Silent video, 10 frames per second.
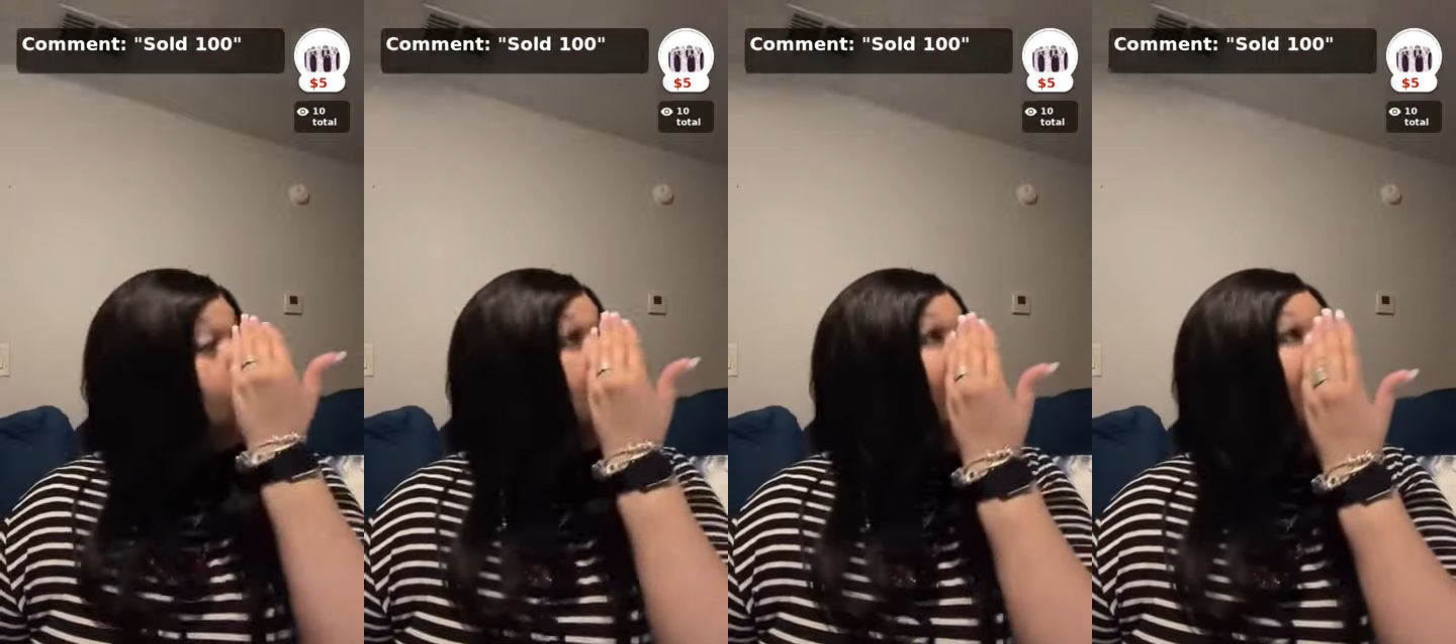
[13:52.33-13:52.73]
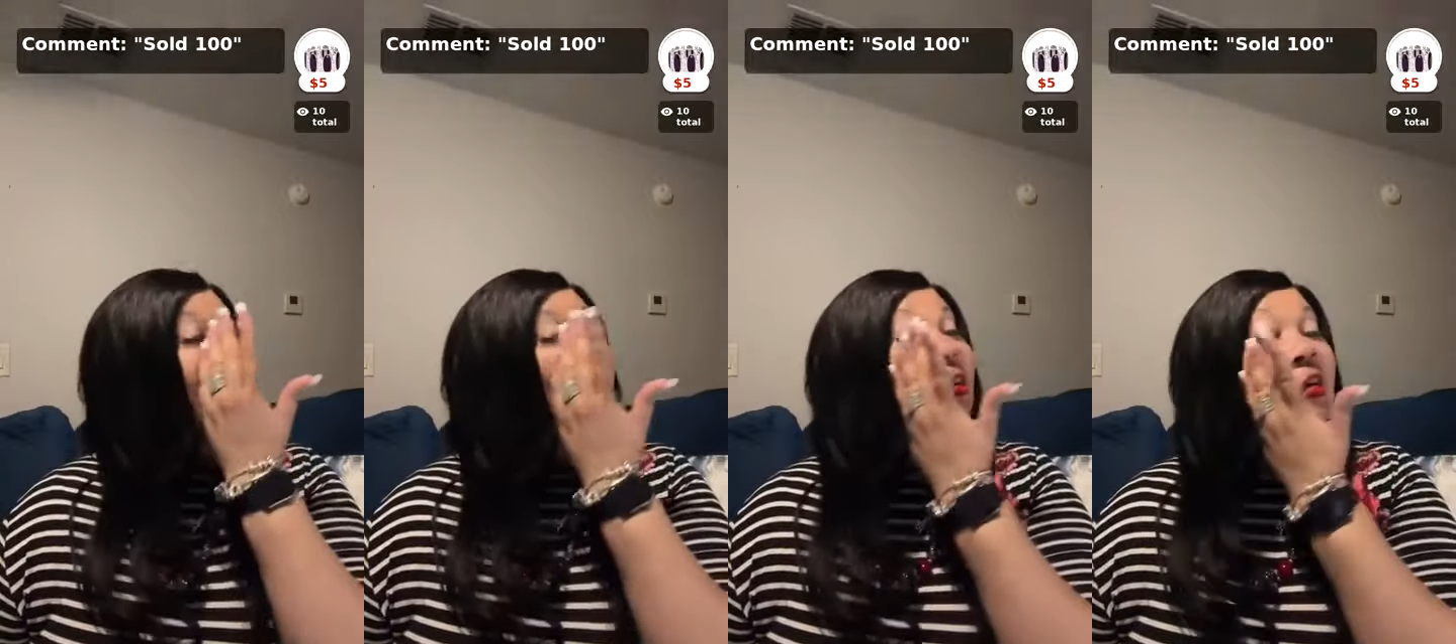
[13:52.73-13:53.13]
she
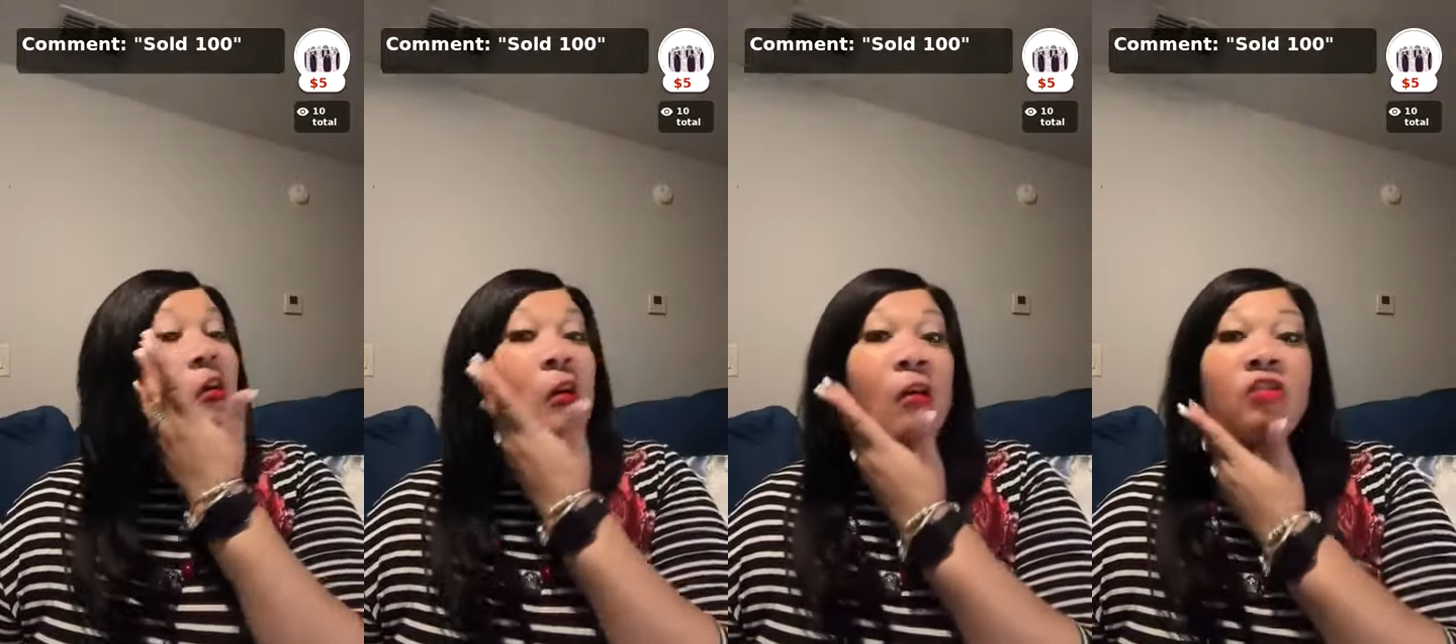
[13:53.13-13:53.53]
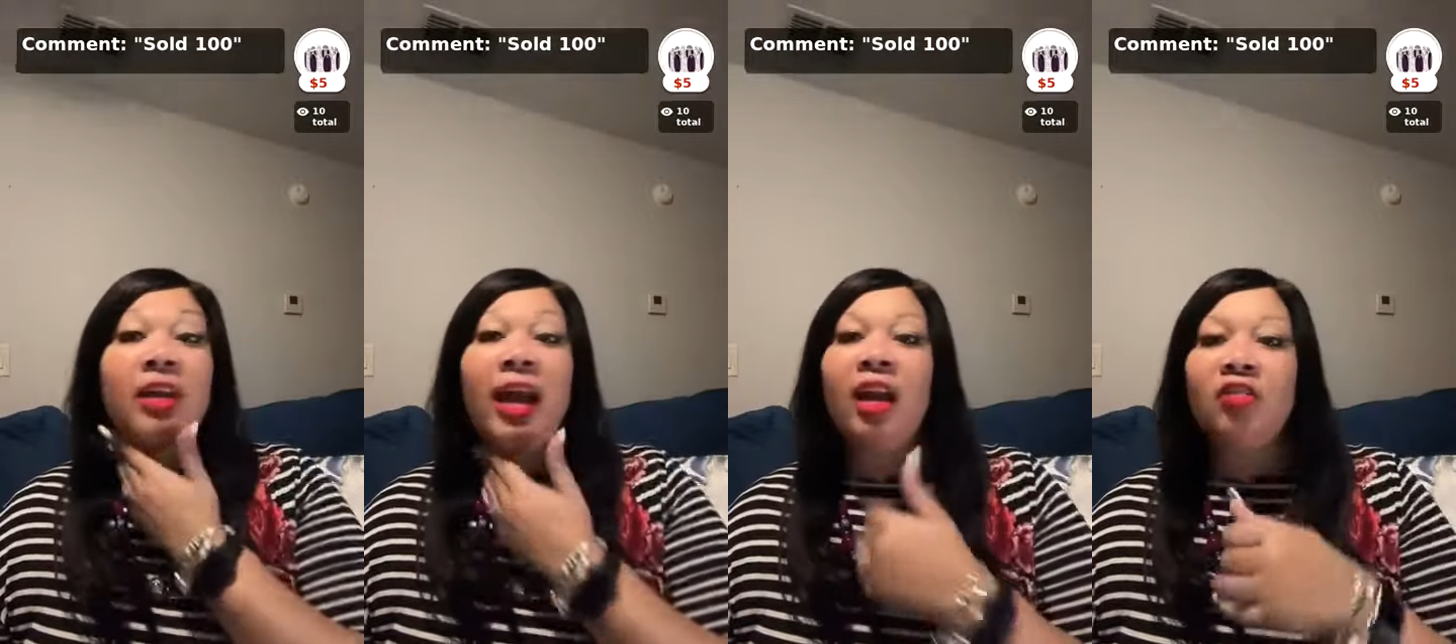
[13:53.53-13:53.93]
has she's allergic
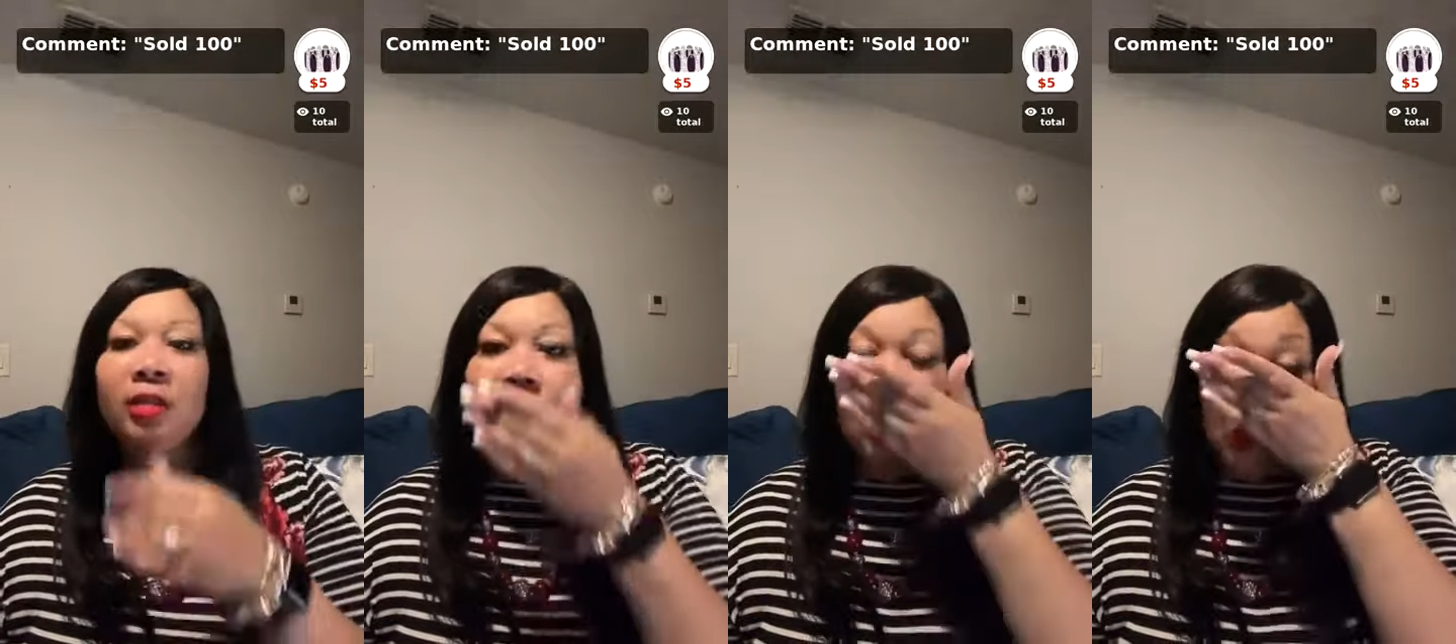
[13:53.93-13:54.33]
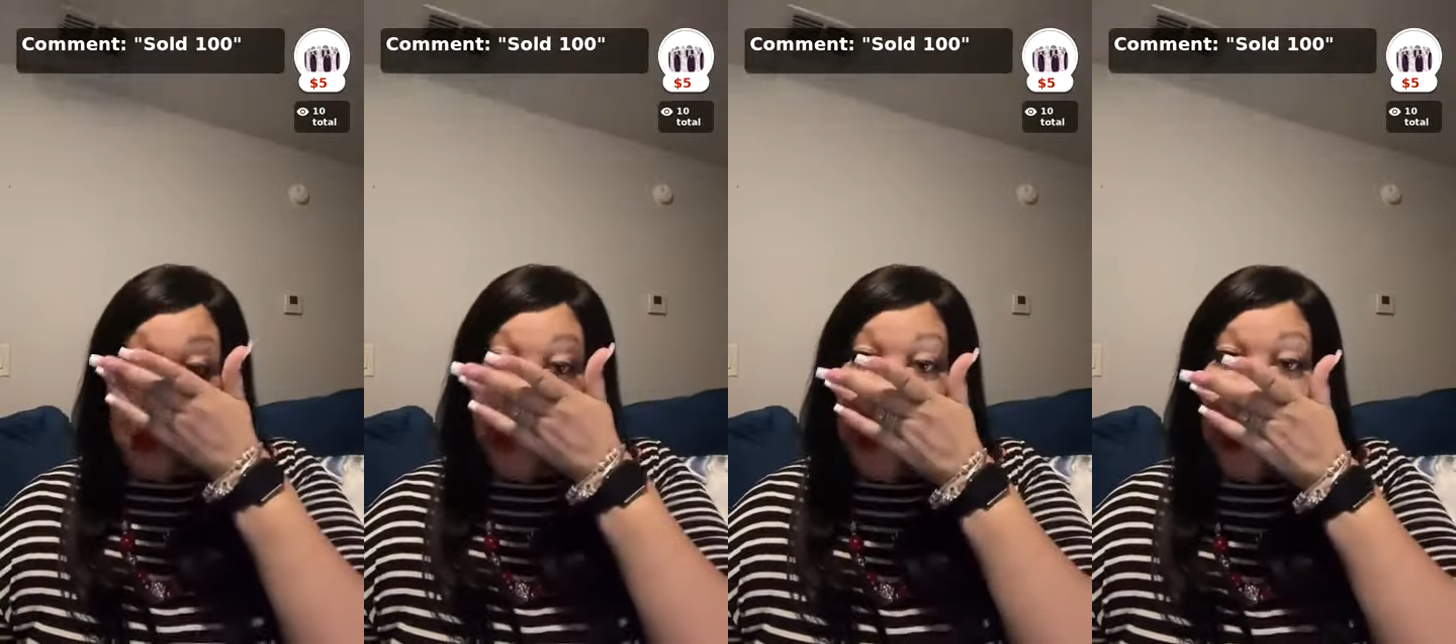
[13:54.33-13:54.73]
actually
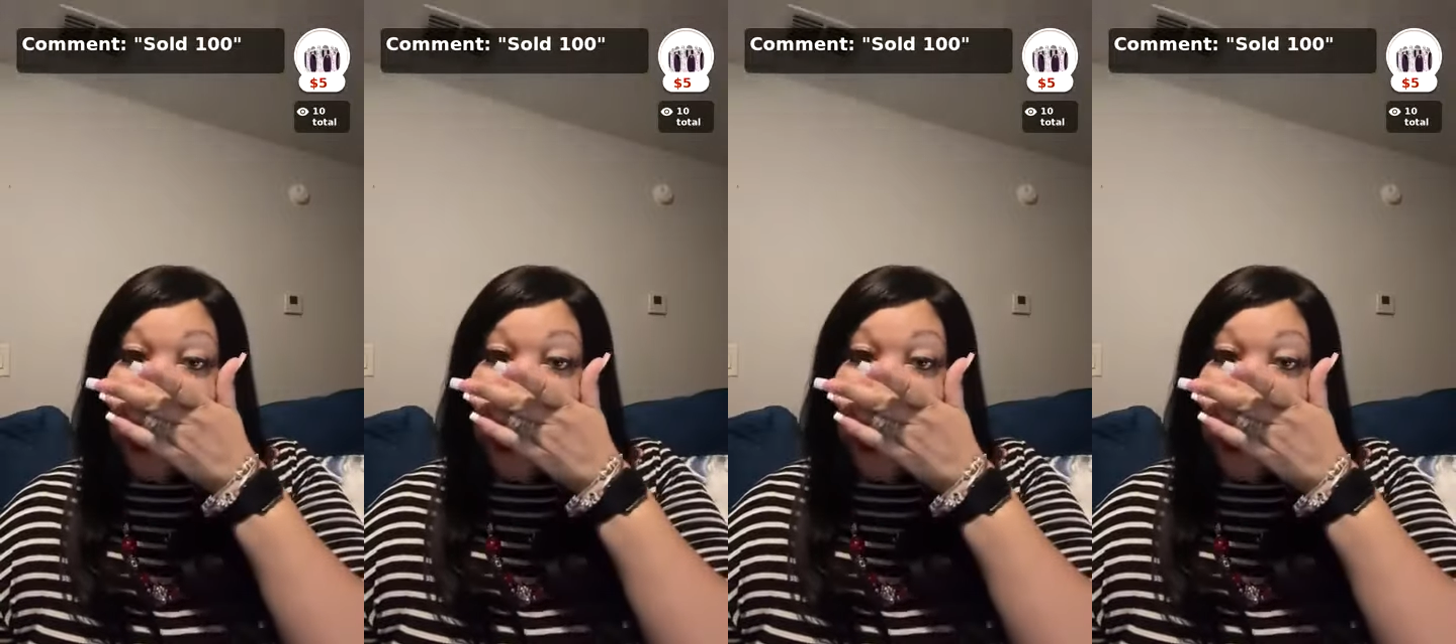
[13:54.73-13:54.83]
to.